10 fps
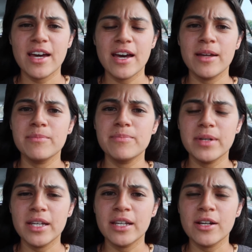and
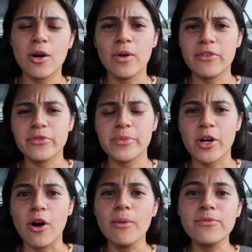being away from
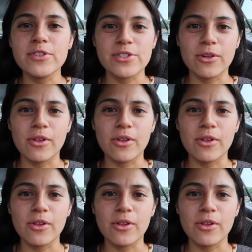your home for so